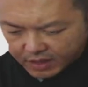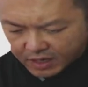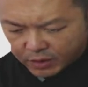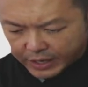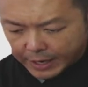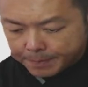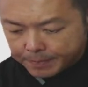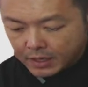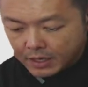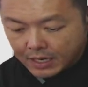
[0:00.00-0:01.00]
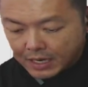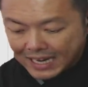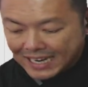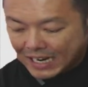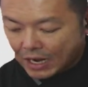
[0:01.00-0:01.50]
Okay,
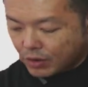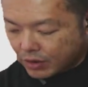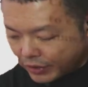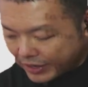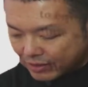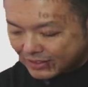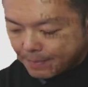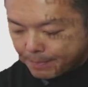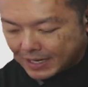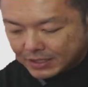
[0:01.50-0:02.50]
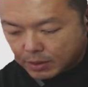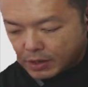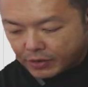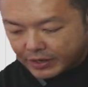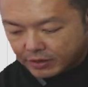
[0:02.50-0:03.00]
now critical damping. Let's talk about
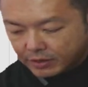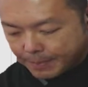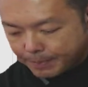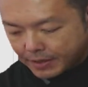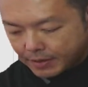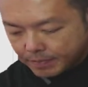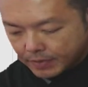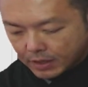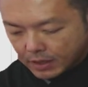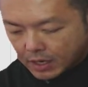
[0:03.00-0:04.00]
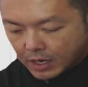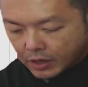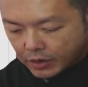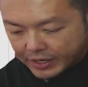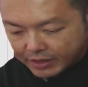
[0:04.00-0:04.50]
critical damping.
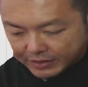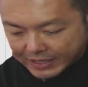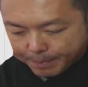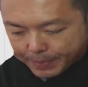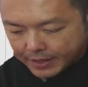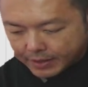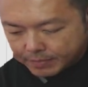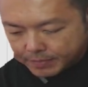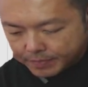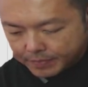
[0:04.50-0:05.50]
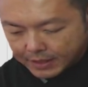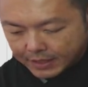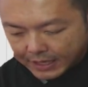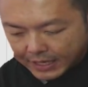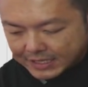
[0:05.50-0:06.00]
Critical damping
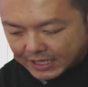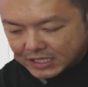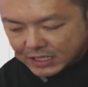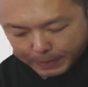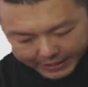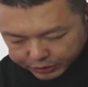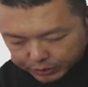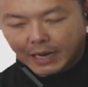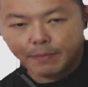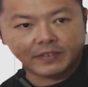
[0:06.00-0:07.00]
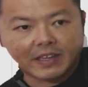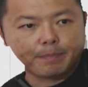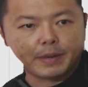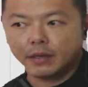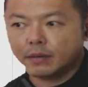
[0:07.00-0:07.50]
is a special type of
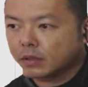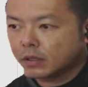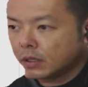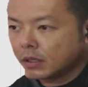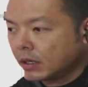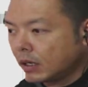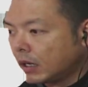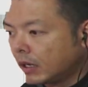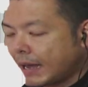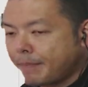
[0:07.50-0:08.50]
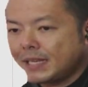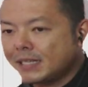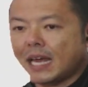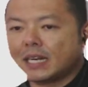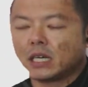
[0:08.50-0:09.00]
damping. That means
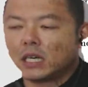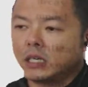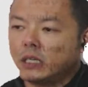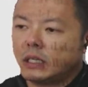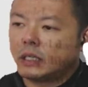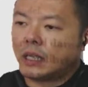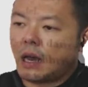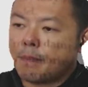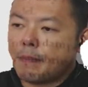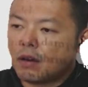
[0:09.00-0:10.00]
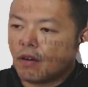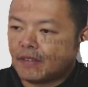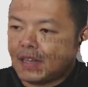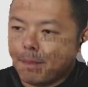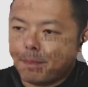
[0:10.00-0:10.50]
that the amount of
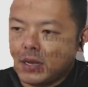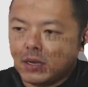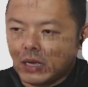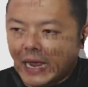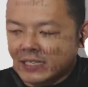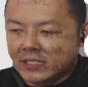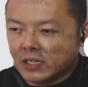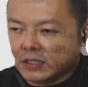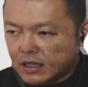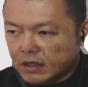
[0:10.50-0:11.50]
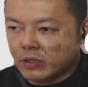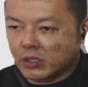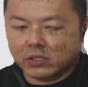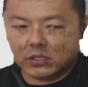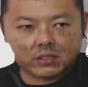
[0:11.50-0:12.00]
damping exerted on a
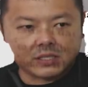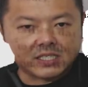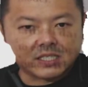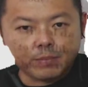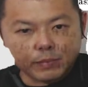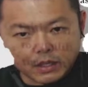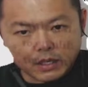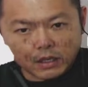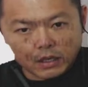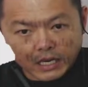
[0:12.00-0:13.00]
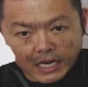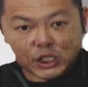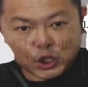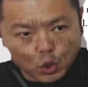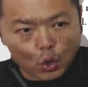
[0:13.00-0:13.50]
system
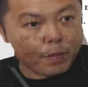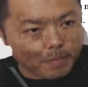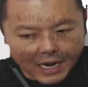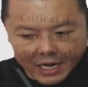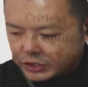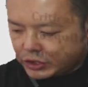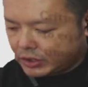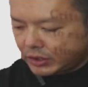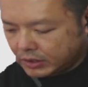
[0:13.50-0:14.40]
is so much